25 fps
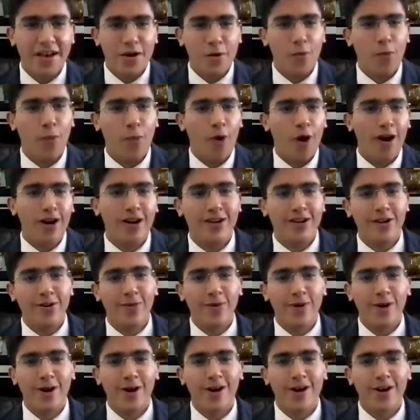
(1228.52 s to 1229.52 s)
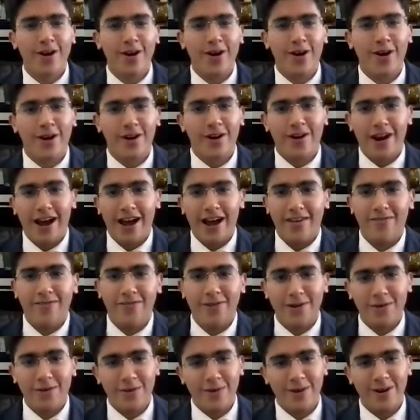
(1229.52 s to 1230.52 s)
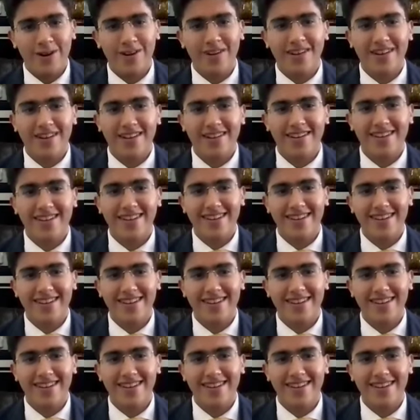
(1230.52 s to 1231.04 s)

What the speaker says: Walk to work or drive to work?